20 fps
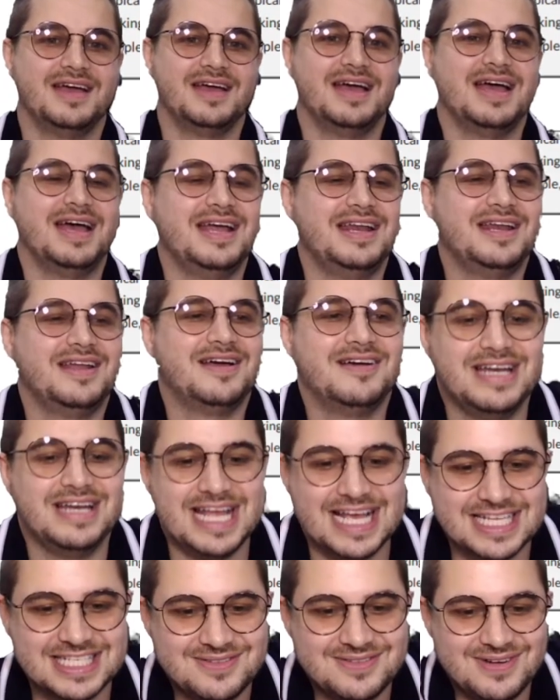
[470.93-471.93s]
And our
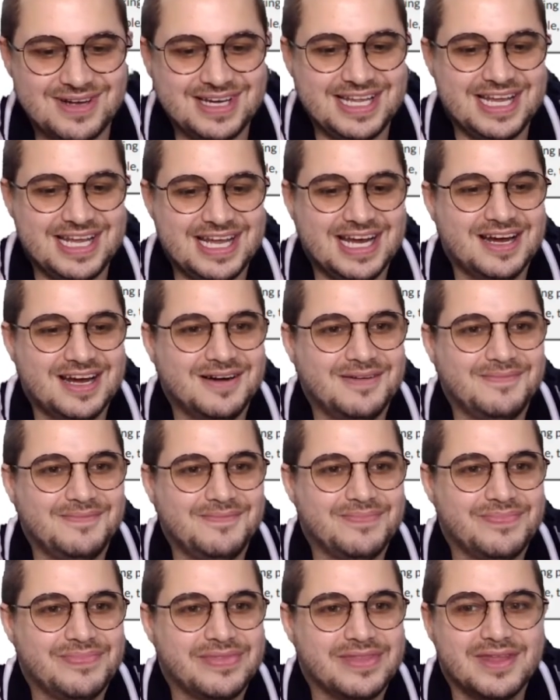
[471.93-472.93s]
next one here.
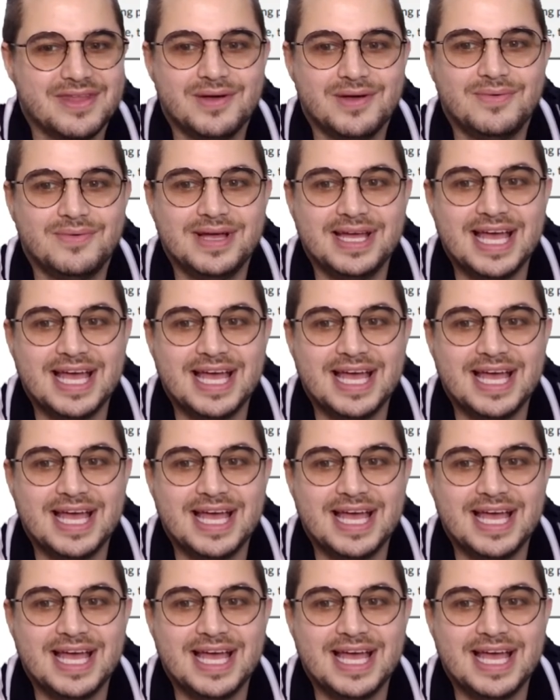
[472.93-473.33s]
We